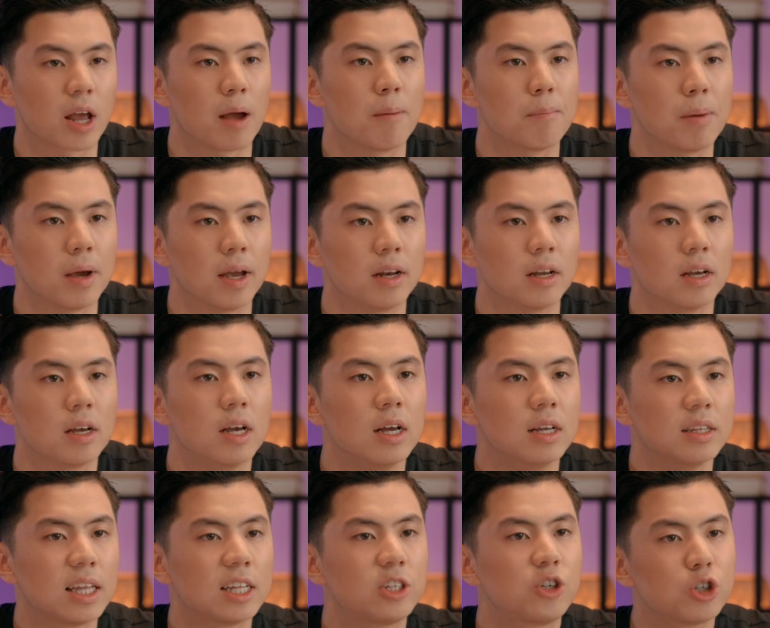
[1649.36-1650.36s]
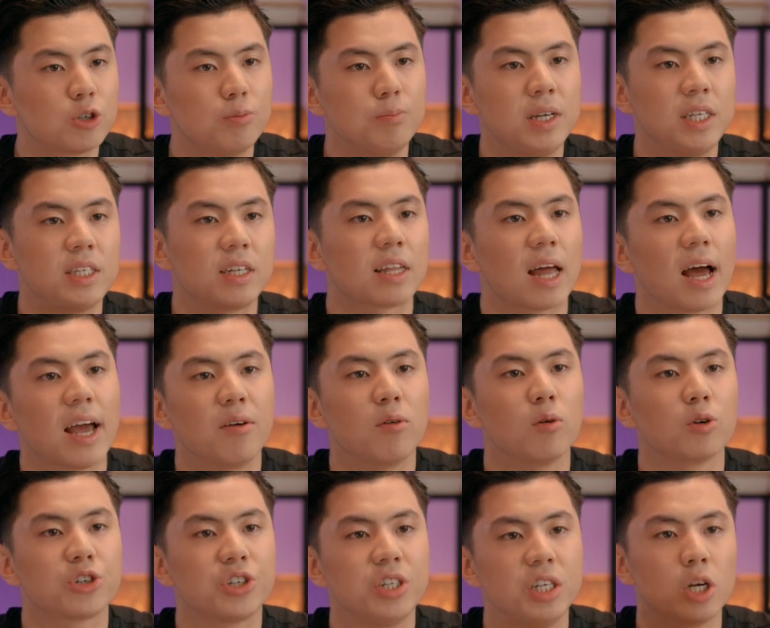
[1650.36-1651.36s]
campaign, that just means that I
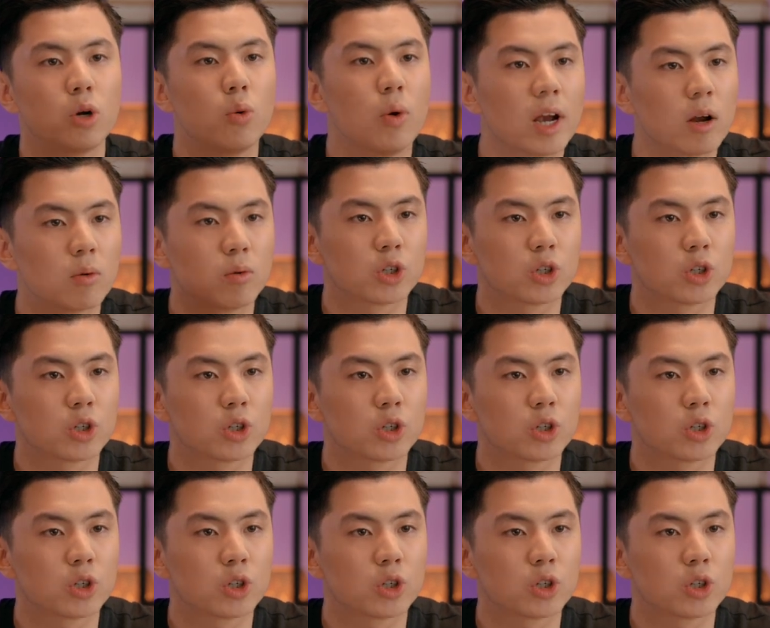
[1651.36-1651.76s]
will see quicker